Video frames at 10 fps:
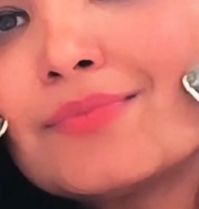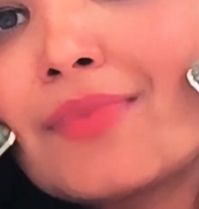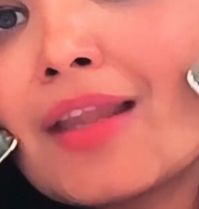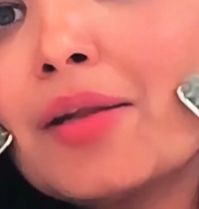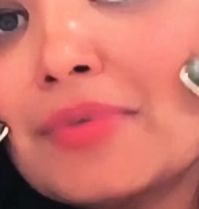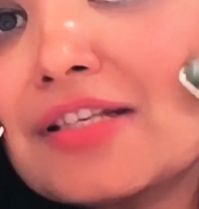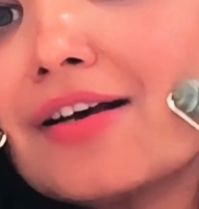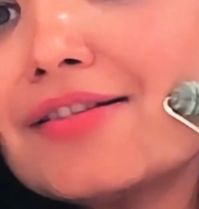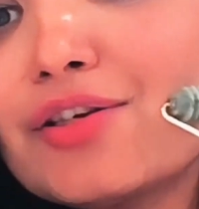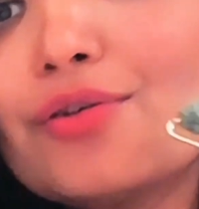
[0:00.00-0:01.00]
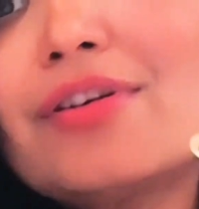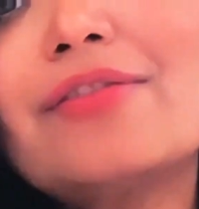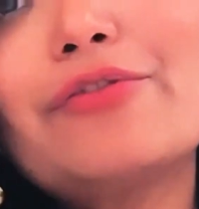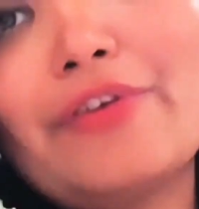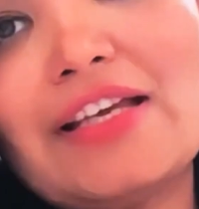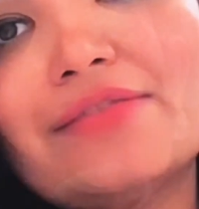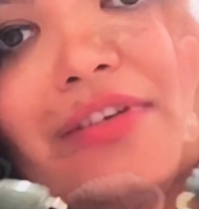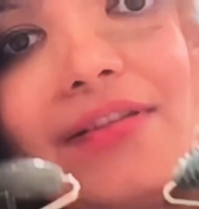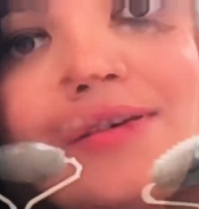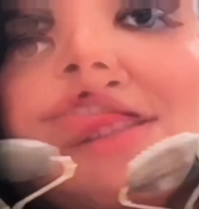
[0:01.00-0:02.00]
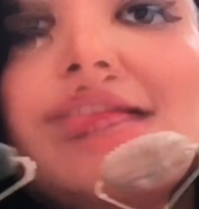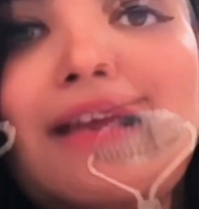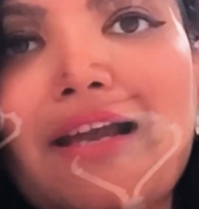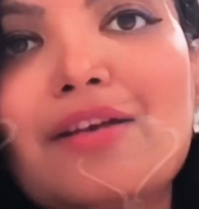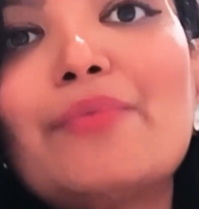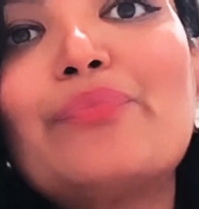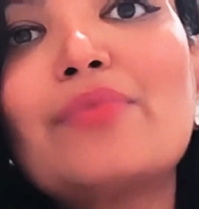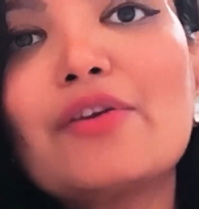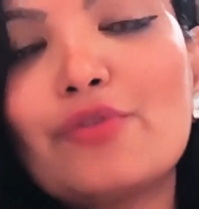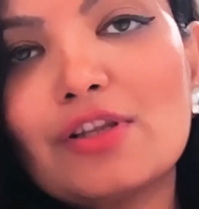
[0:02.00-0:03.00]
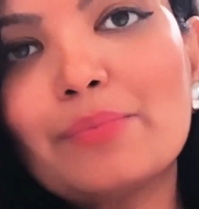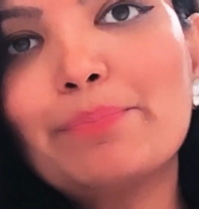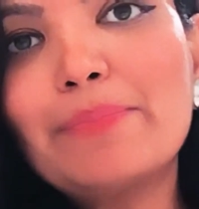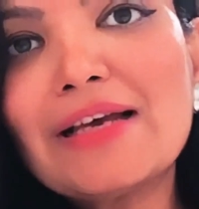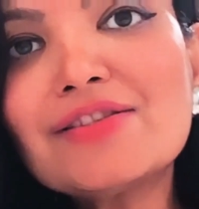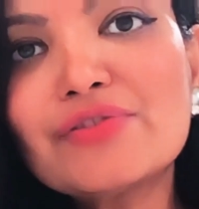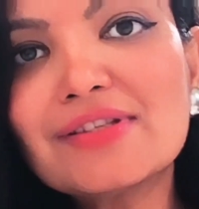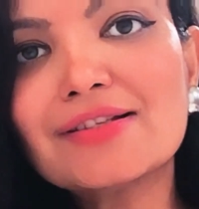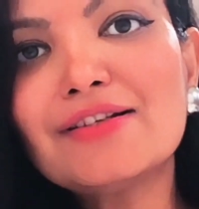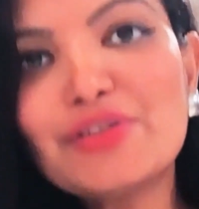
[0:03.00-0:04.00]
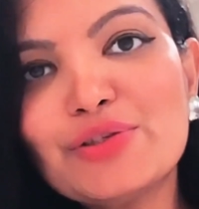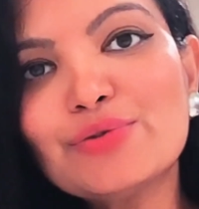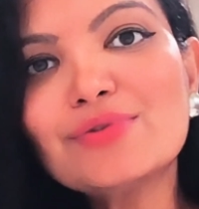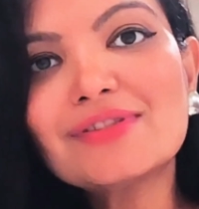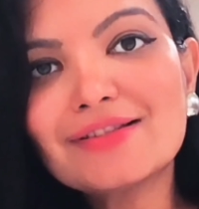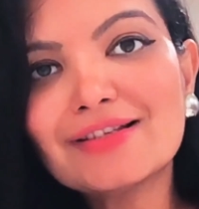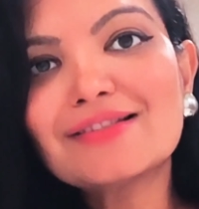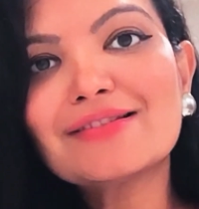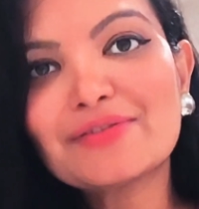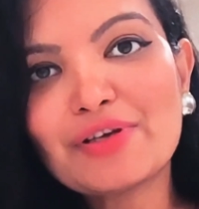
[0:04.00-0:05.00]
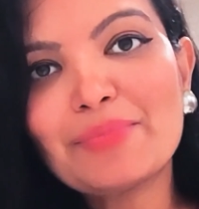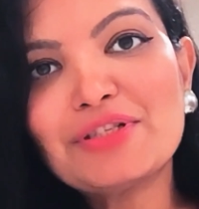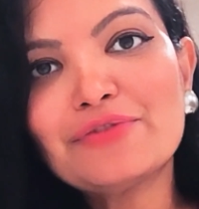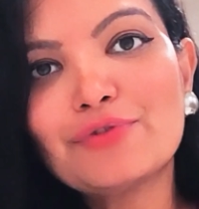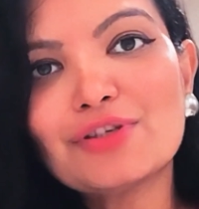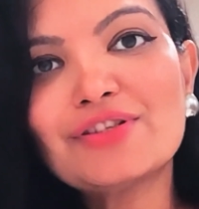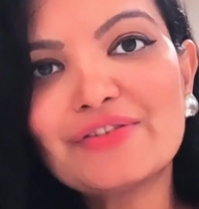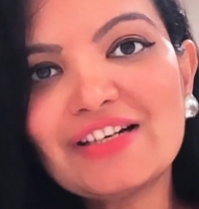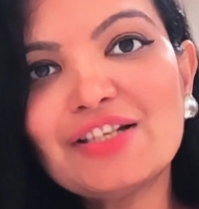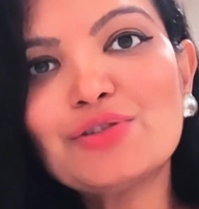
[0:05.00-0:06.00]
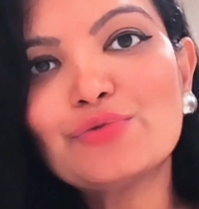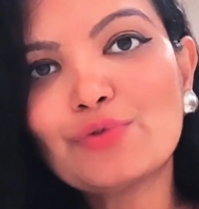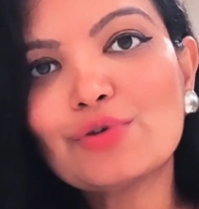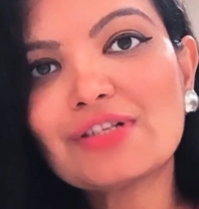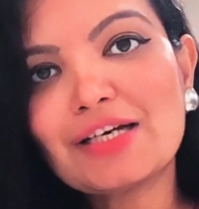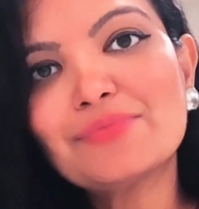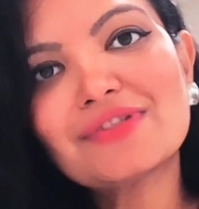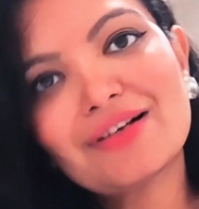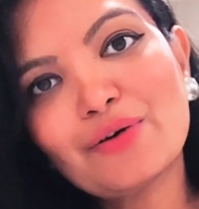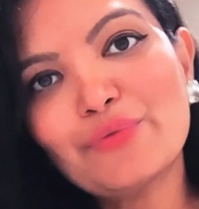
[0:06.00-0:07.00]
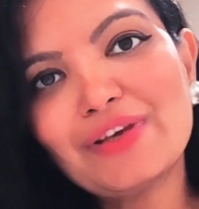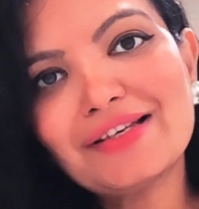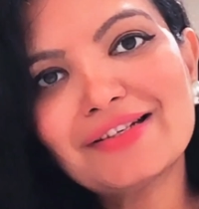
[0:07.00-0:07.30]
then massage your face with these. And for the best result, use this remedy for 3 to 4 times a week.